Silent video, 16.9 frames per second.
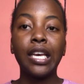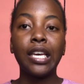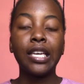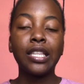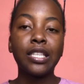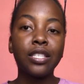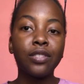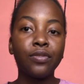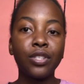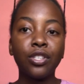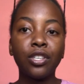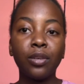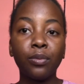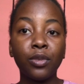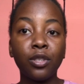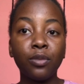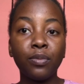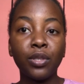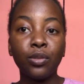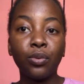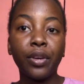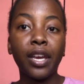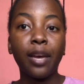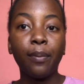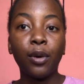In this video I'm going to be
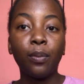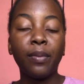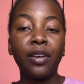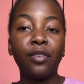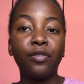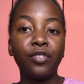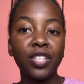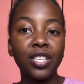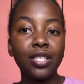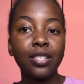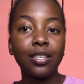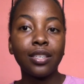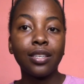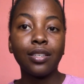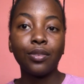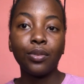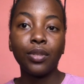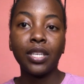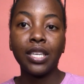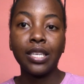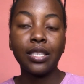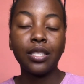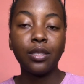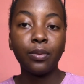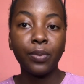talking about my first year uni
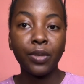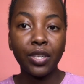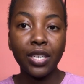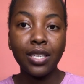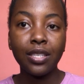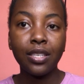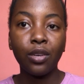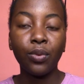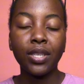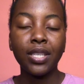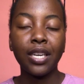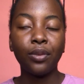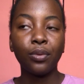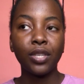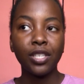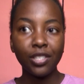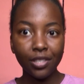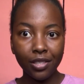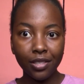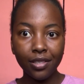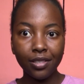experience and what I wish